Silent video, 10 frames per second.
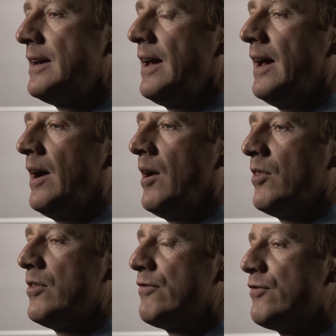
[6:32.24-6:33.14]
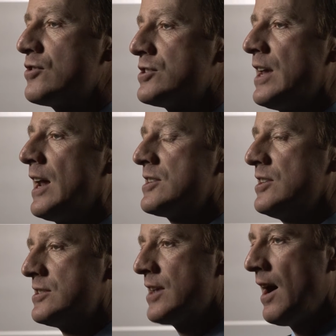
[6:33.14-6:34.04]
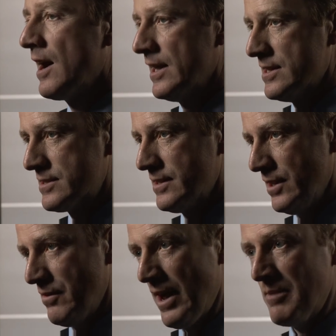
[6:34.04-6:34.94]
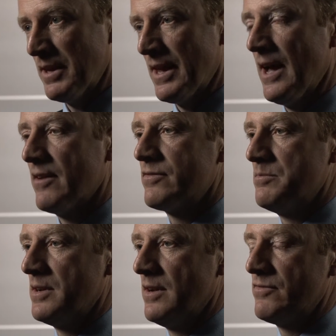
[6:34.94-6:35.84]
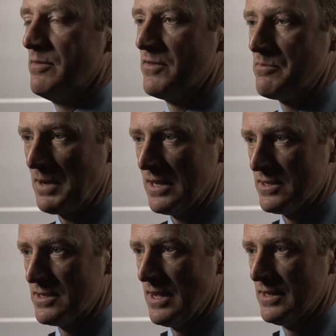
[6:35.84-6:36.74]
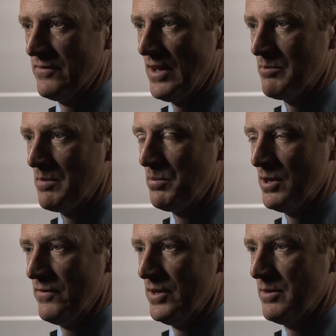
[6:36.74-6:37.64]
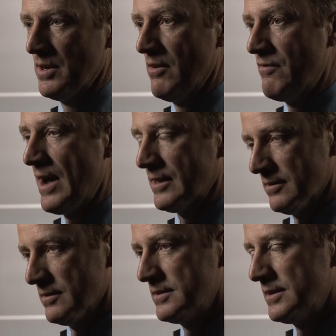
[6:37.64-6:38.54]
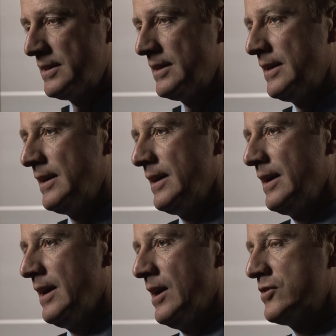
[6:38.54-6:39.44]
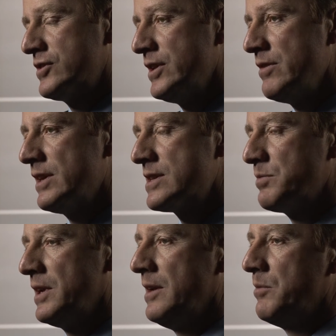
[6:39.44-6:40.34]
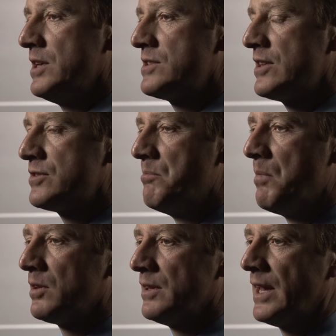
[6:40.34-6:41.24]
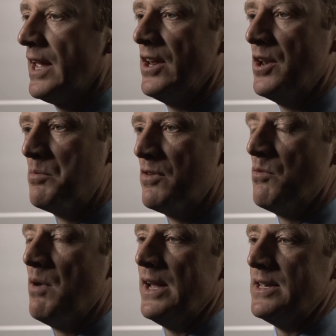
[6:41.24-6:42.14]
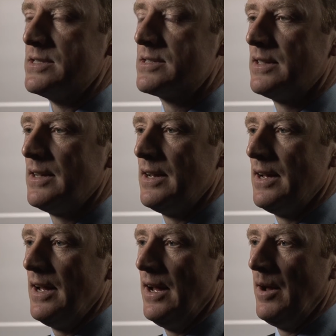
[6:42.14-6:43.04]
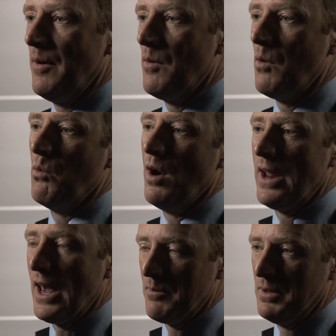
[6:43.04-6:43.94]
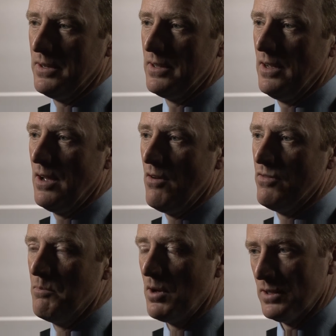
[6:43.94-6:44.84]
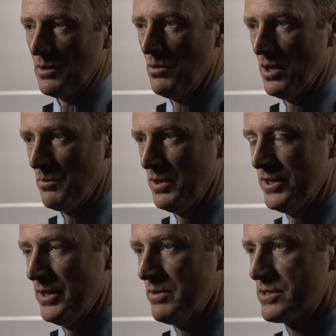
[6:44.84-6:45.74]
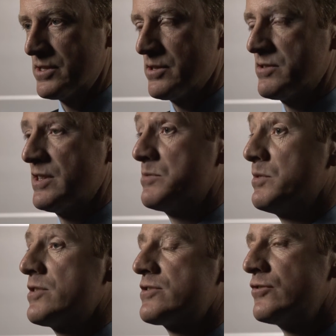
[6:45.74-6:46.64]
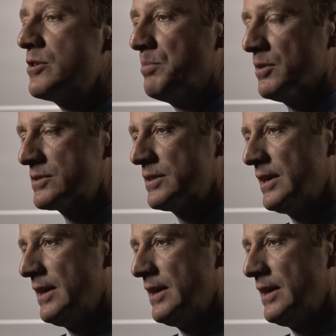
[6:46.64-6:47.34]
The functionality targets that you're aiming at from a plant design development point of view are vital. To do this, we tend to model it in a number of ways. One element of the modelling work that we do is associated with its throughput,